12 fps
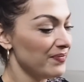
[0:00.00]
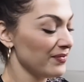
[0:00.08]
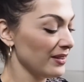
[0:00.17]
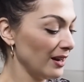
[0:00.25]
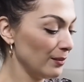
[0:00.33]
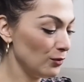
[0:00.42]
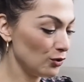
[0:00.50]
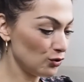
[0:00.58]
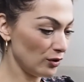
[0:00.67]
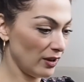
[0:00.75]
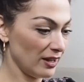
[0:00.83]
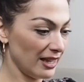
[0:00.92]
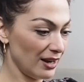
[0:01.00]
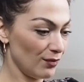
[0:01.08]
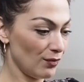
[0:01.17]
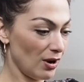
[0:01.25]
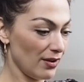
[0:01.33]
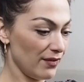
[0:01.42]
And I'm not sure if I'll get it
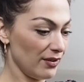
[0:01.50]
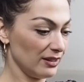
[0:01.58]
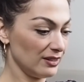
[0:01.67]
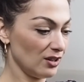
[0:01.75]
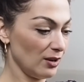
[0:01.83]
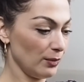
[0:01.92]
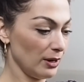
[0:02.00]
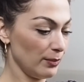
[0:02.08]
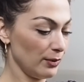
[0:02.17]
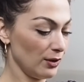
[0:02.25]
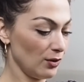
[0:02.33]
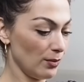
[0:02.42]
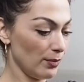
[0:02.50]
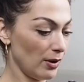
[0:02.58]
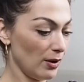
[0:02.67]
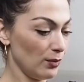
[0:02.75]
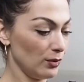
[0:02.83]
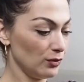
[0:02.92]
right first time when I put it on, but I
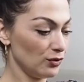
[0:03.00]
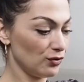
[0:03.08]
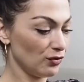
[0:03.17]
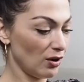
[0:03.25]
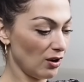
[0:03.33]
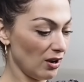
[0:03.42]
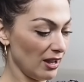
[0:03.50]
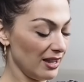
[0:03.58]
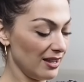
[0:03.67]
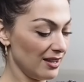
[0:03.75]
will try.